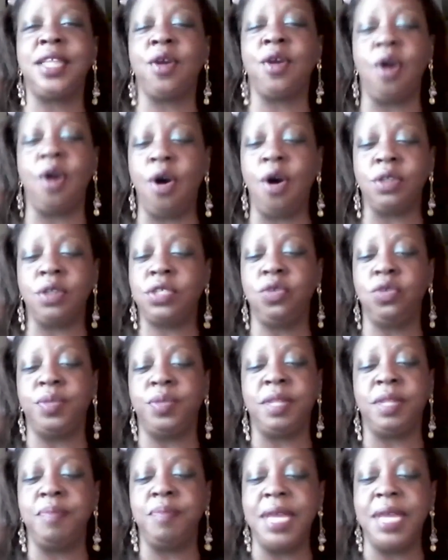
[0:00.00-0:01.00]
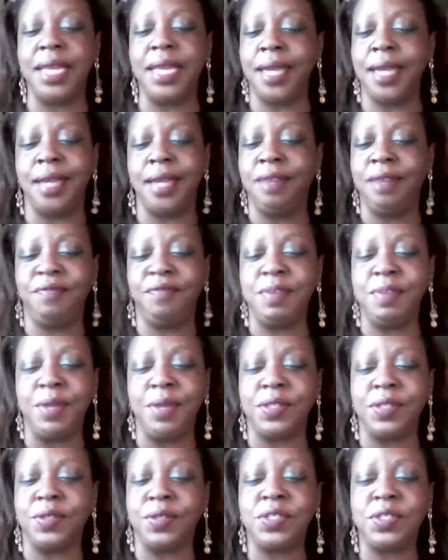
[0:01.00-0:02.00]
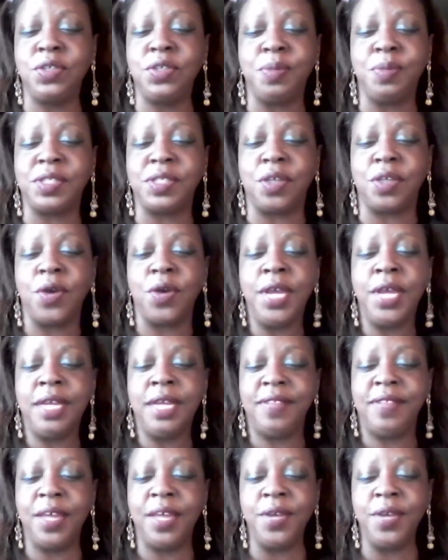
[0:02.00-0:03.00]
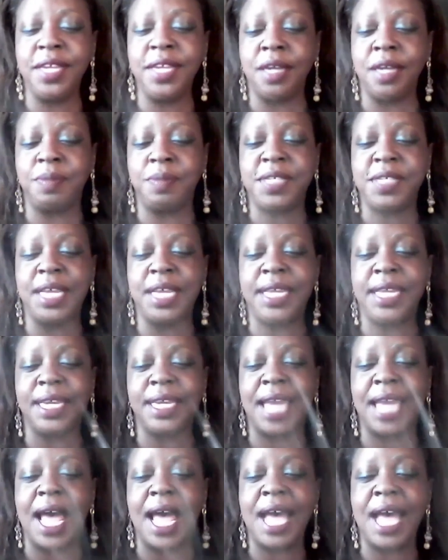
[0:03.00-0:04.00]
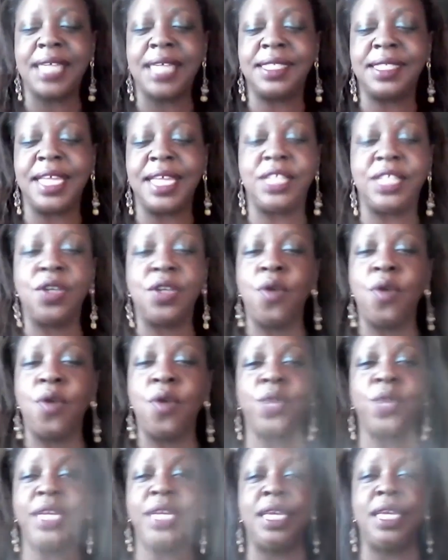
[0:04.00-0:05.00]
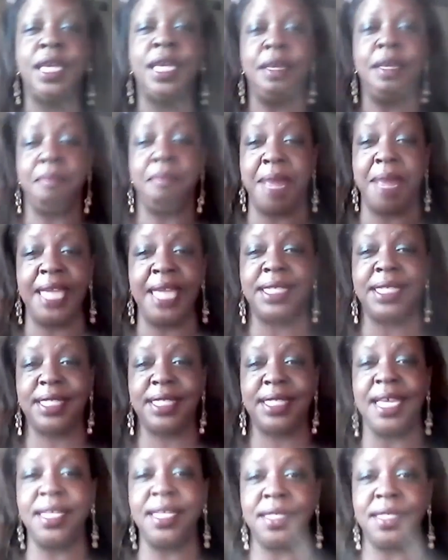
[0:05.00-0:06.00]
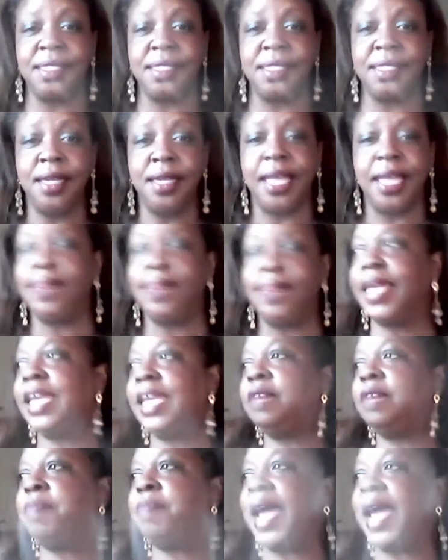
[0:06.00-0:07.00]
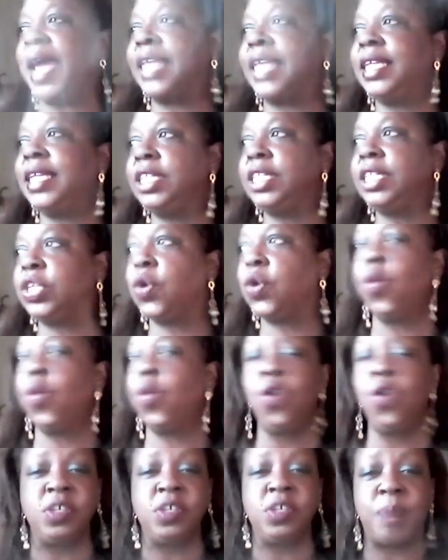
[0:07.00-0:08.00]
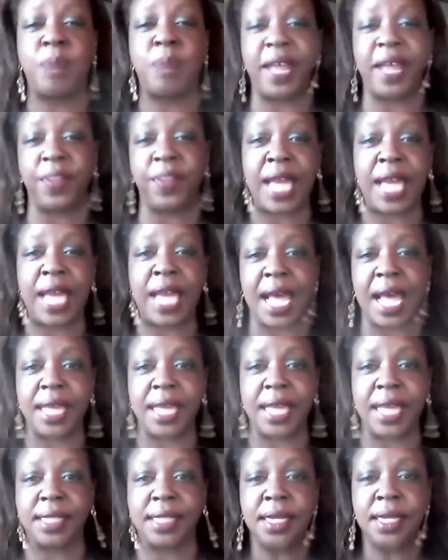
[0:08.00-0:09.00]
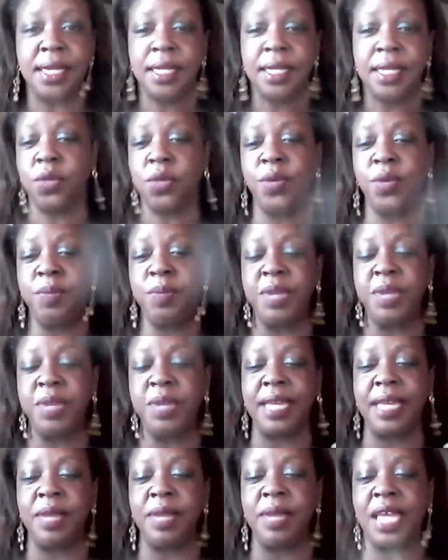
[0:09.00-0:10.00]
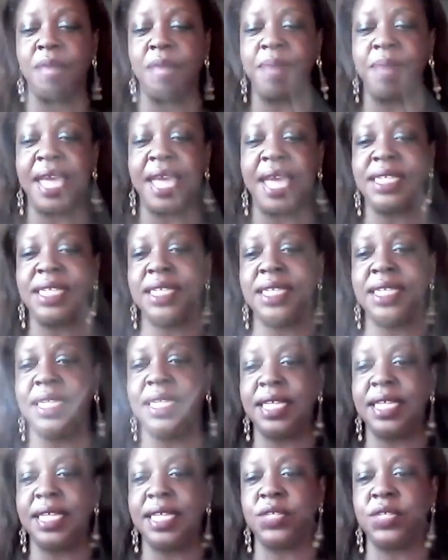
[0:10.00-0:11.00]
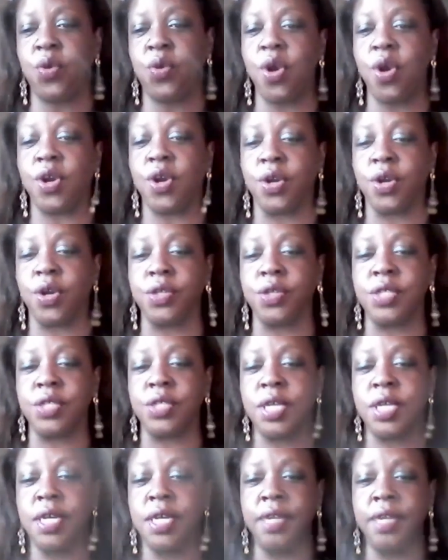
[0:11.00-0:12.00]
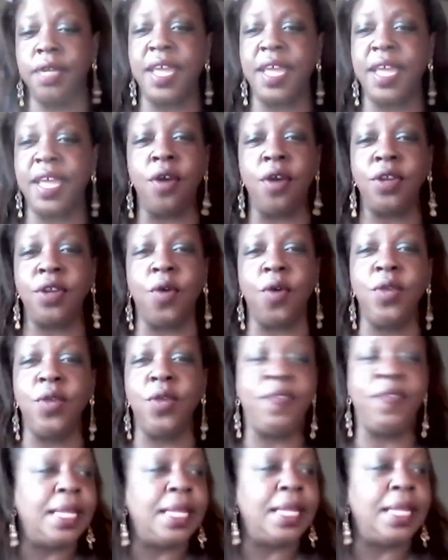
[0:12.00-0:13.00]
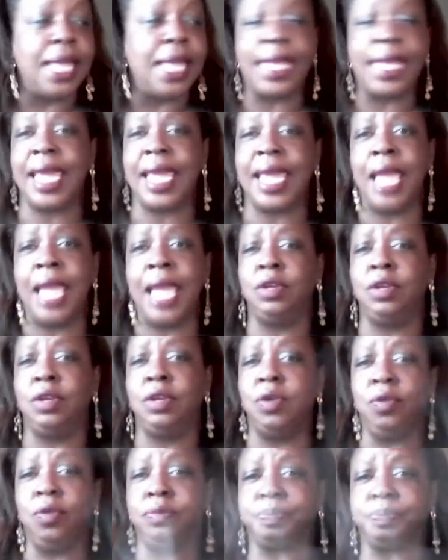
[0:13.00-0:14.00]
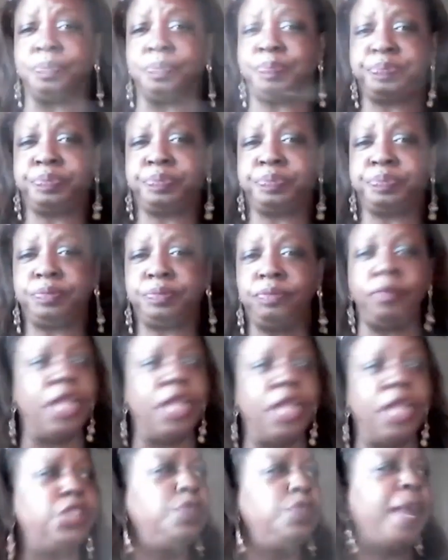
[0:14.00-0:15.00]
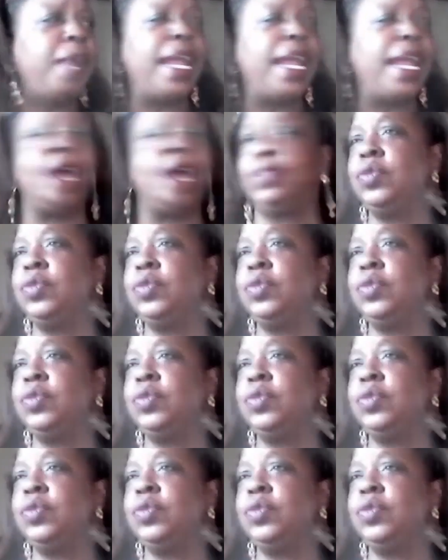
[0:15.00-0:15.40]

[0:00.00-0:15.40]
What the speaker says: all stupid. The men and the females are stupid, so they'll end up telling lies that don't really make sense, and they get backed into corners by their lies. So when they get backed into these corners, the only thing they can do, because you might have